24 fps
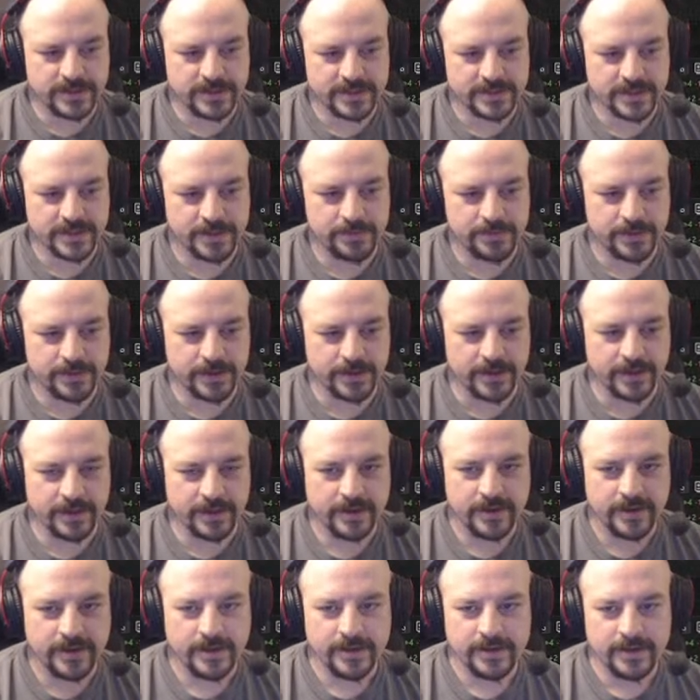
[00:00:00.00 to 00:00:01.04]
the assembly.
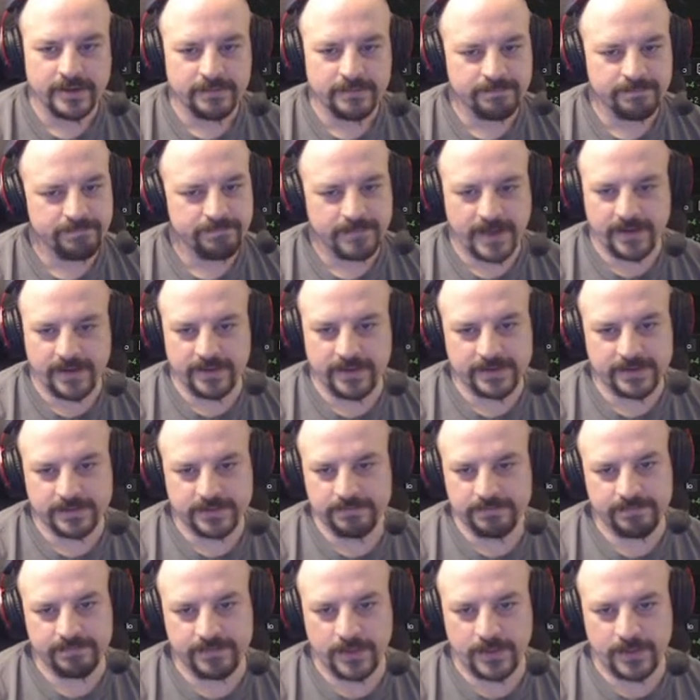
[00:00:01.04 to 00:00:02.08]

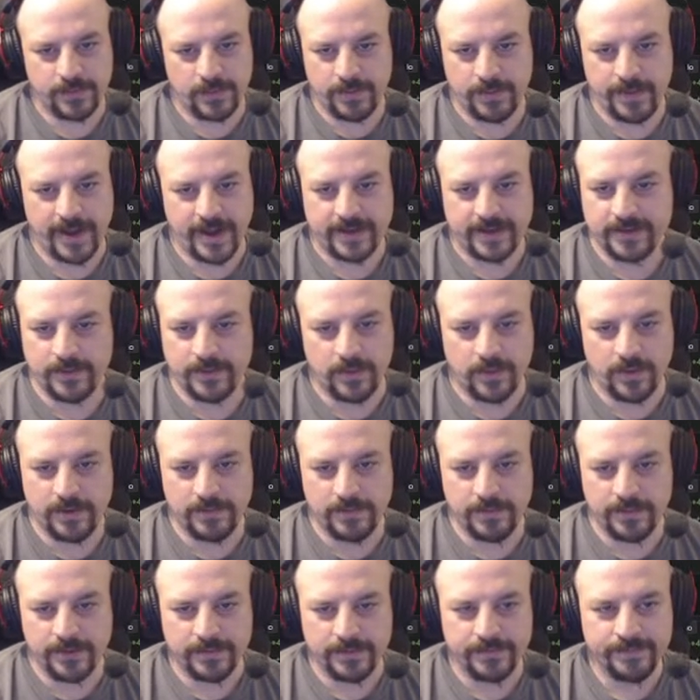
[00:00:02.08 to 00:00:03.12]
We're back to
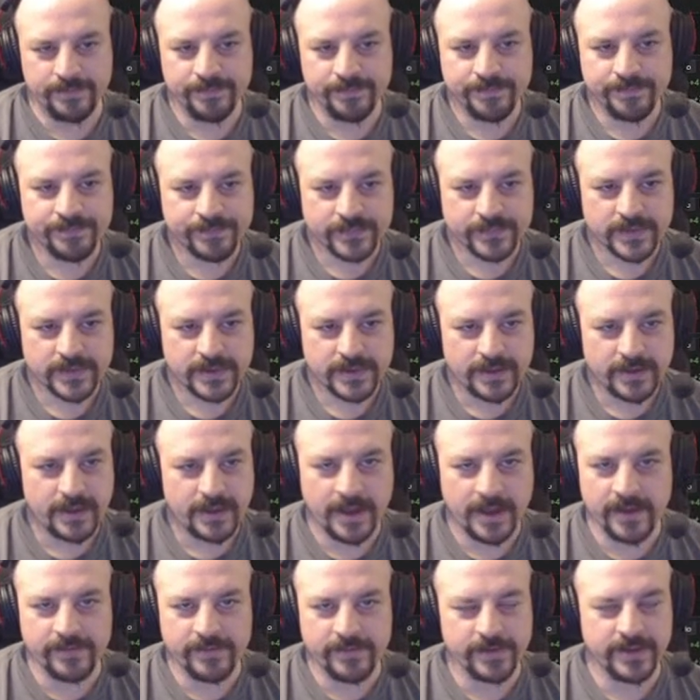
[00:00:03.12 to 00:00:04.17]
normal.
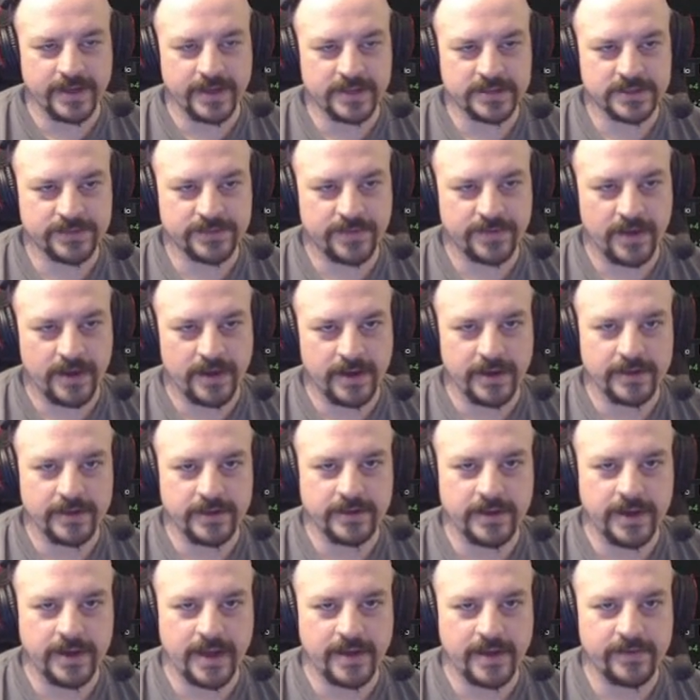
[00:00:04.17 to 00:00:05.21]
Everything's fine,
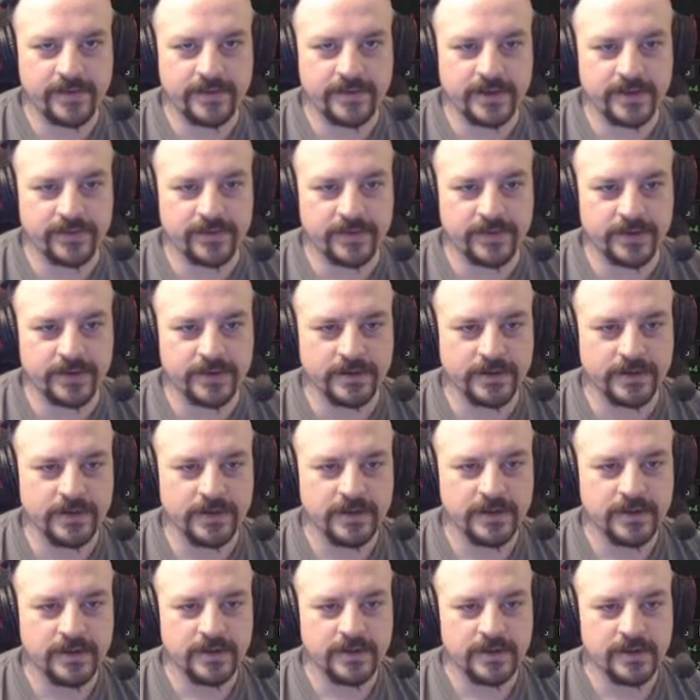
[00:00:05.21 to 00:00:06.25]
and I haven't even
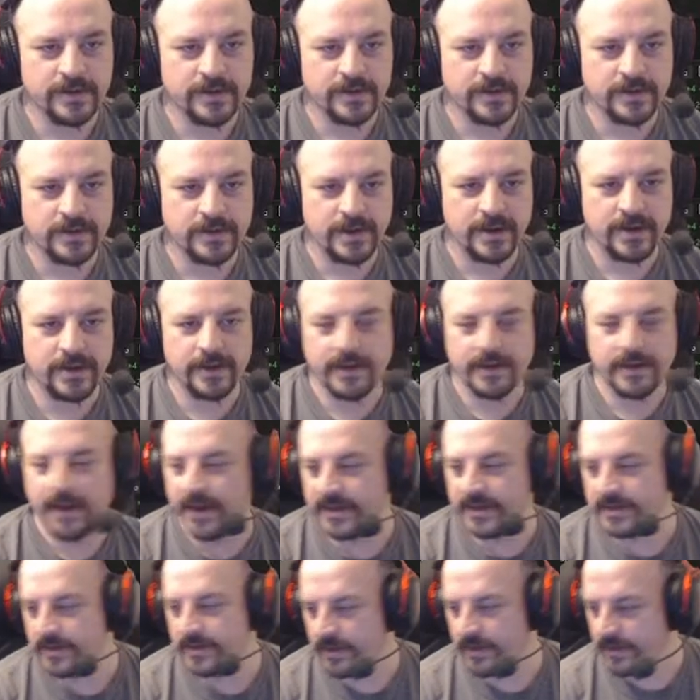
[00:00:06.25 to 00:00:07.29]

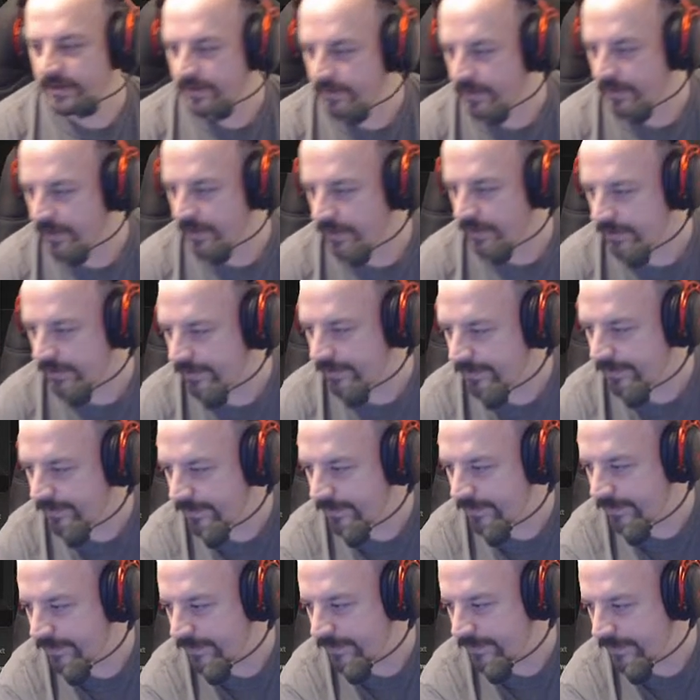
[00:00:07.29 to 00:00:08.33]
exited the build,
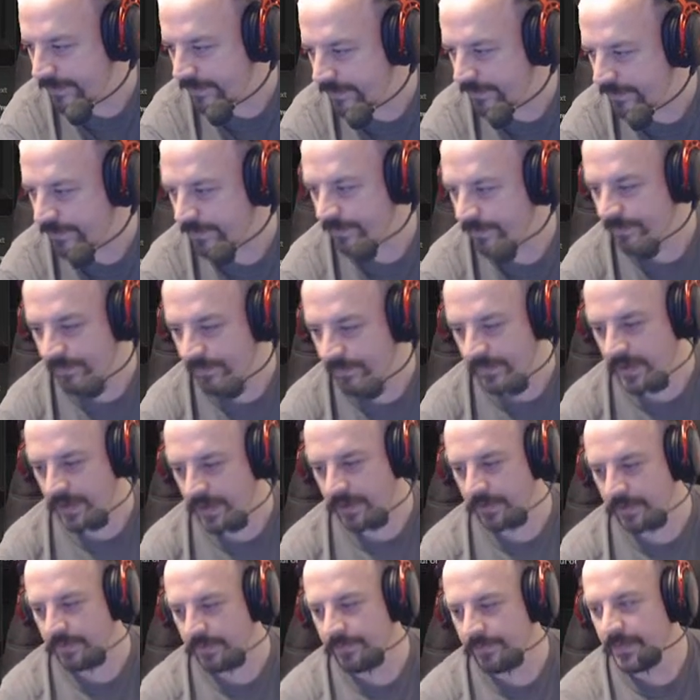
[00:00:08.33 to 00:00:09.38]
you
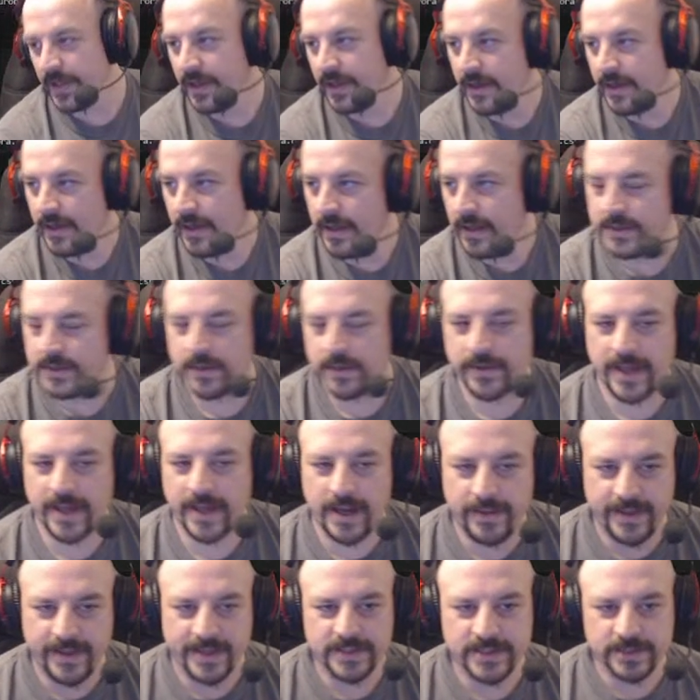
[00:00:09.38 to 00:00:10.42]
know? So that
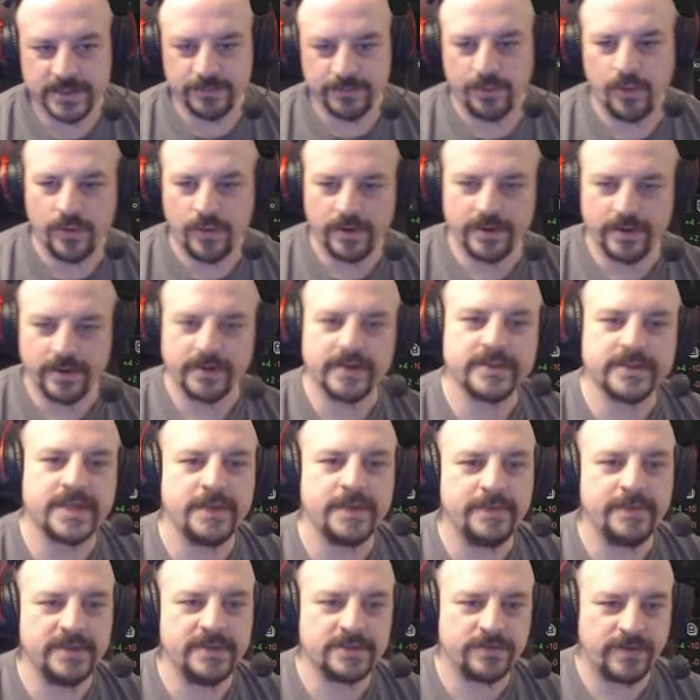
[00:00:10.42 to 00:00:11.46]
I think is important, because
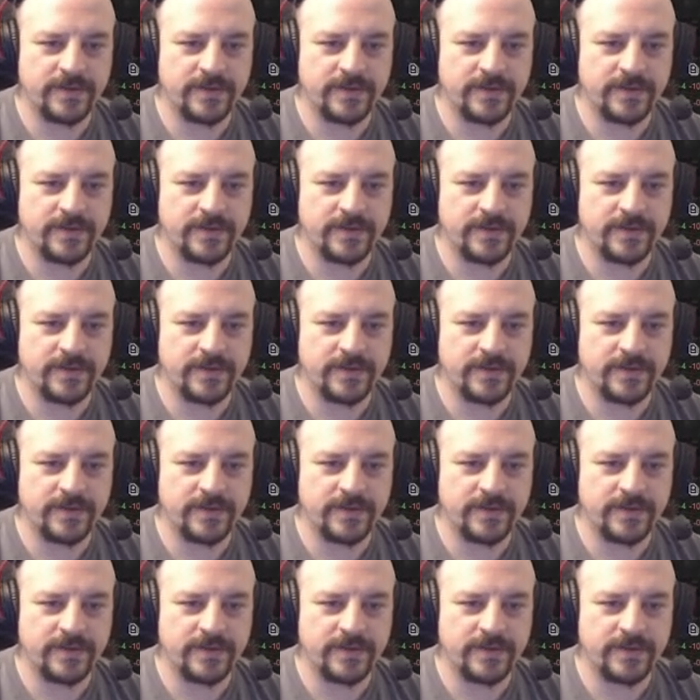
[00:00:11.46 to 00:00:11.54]
that means